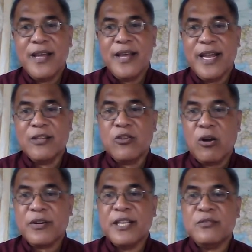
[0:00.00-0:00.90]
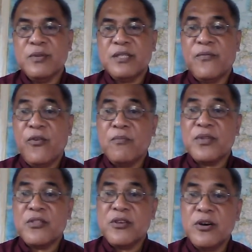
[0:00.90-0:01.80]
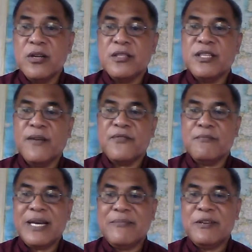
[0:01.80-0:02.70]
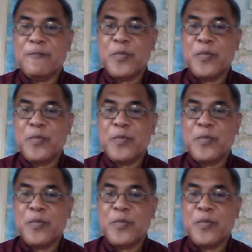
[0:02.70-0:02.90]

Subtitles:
and doctrines which form the theology of the Bible.